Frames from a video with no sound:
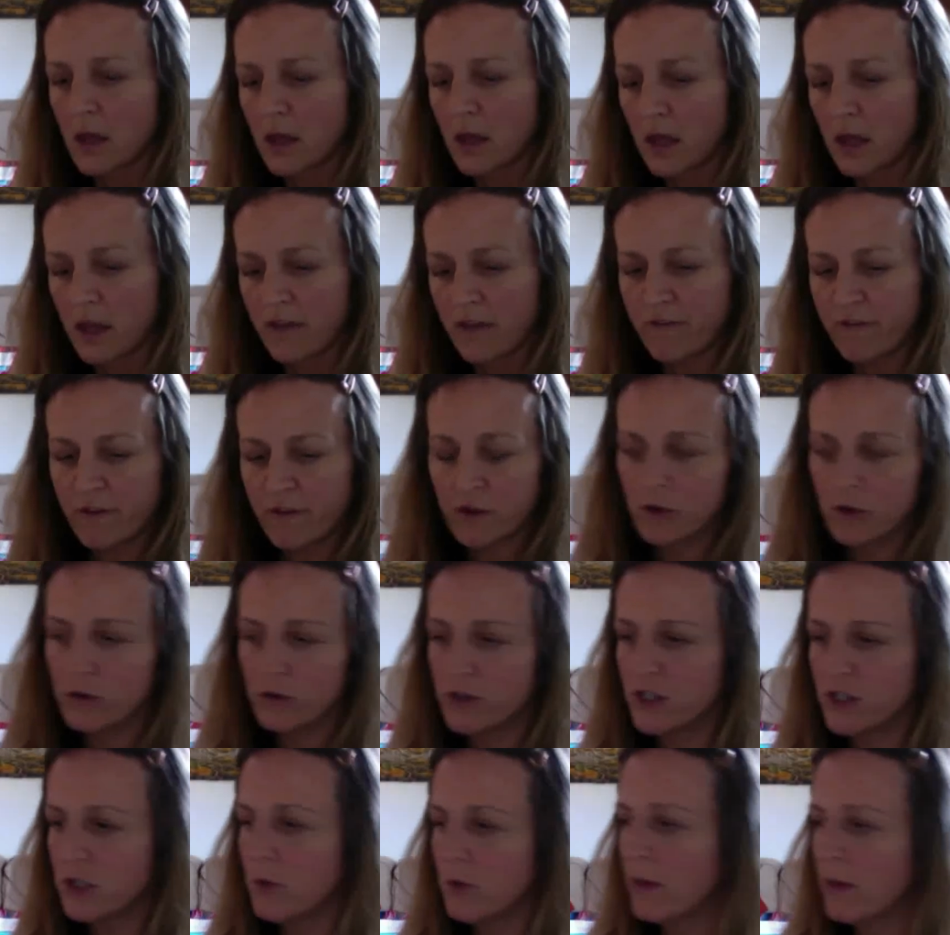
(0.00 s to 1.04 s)
if you
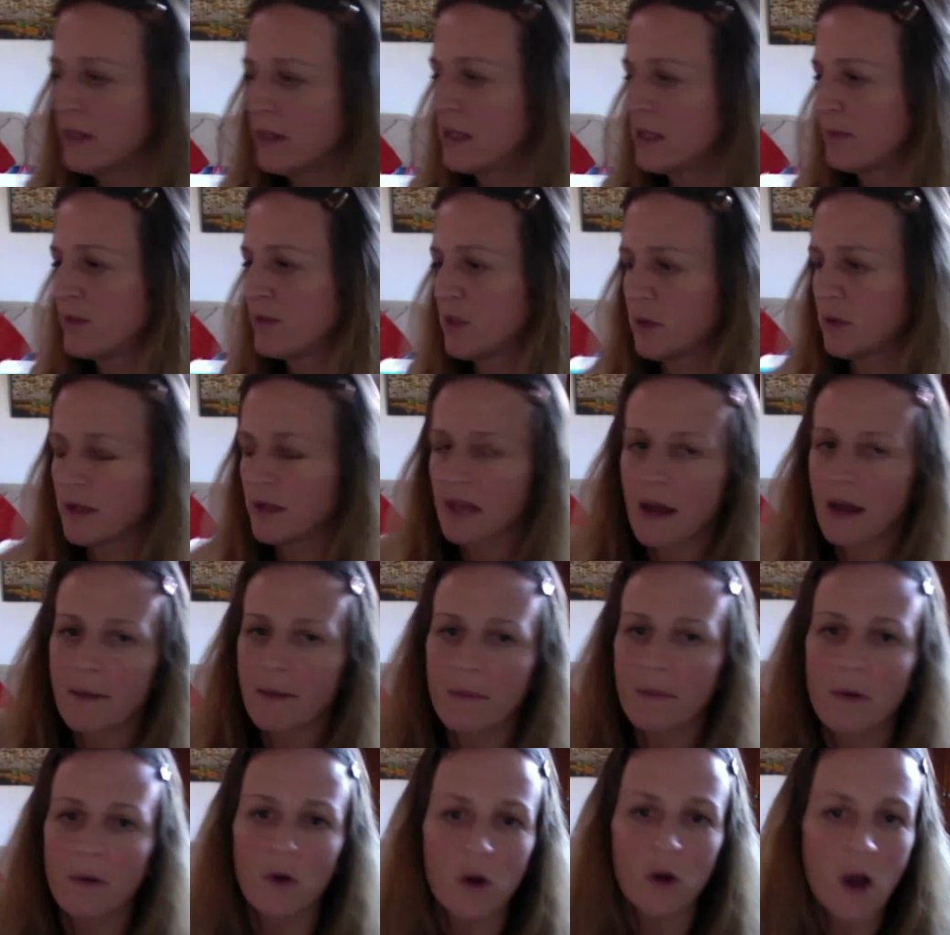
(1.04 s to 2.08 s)
do end up doing that
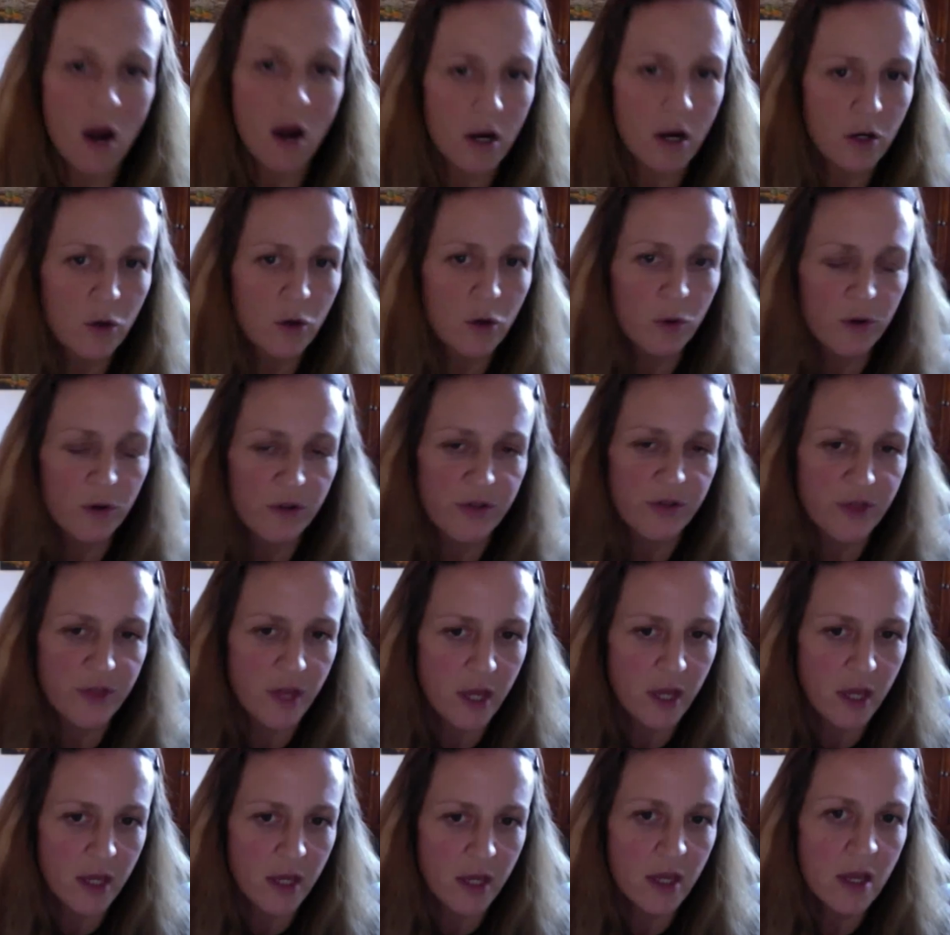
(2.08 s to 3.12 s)
more hardcore
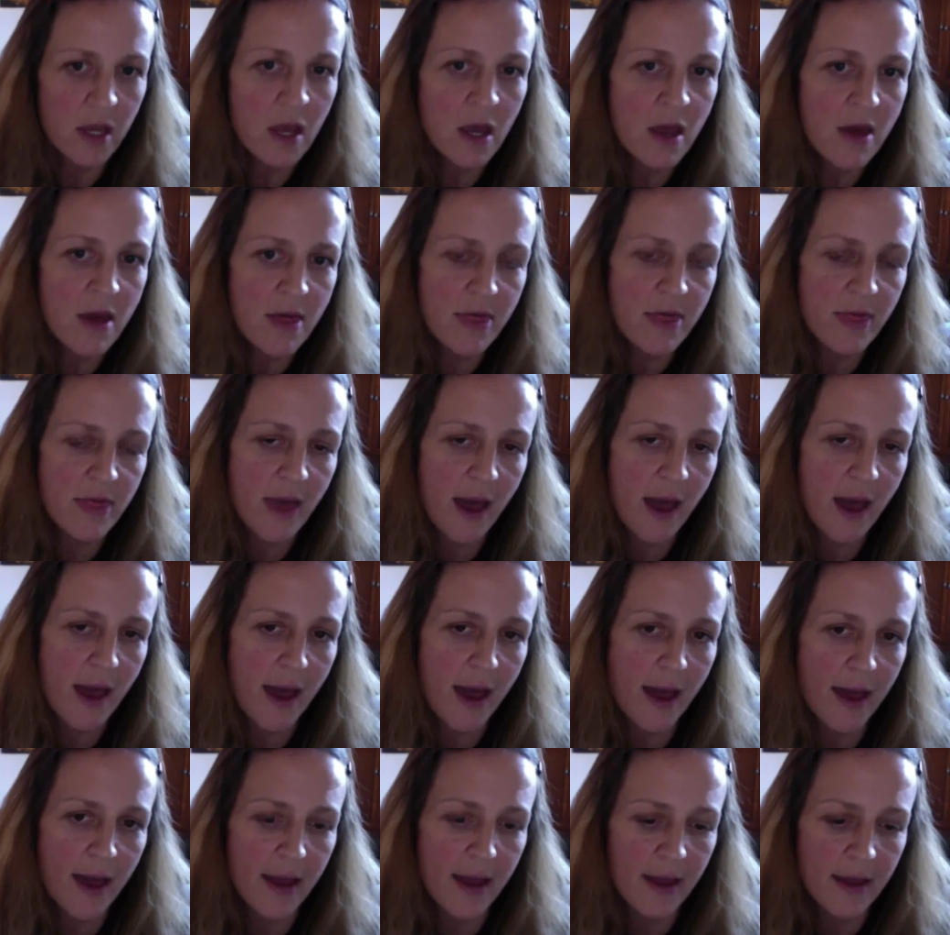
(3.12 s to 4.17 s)
thing,
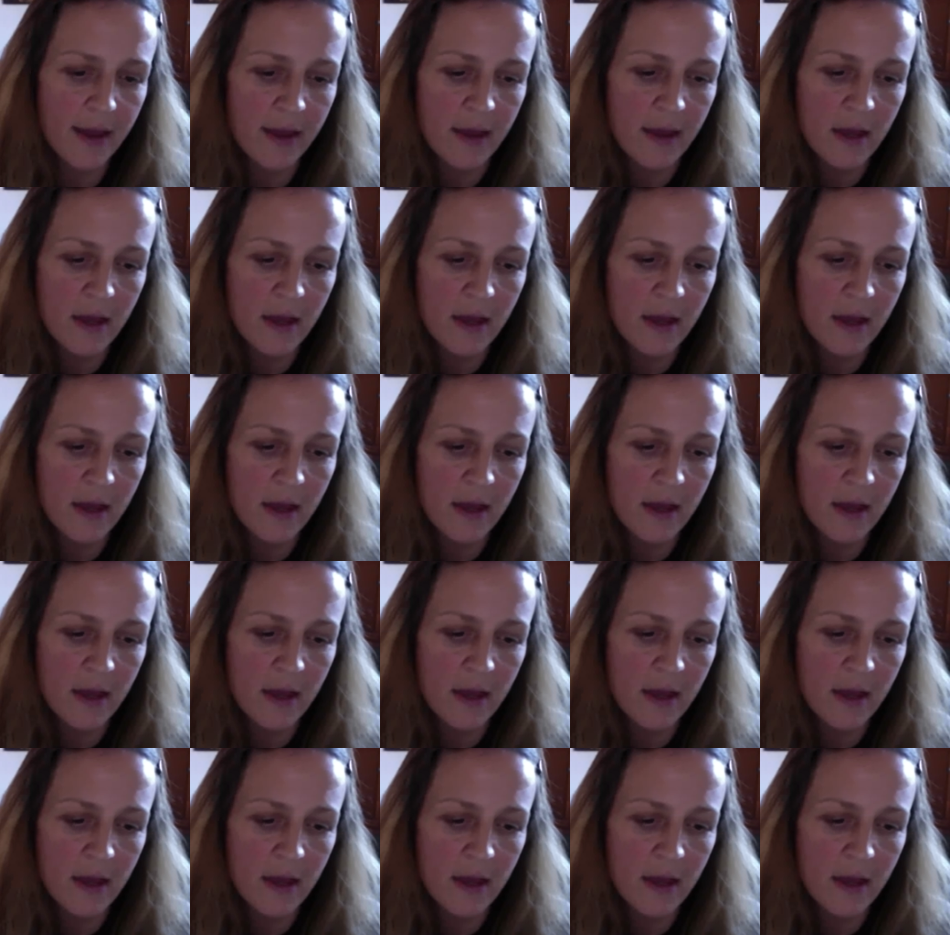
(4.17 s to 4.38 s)
that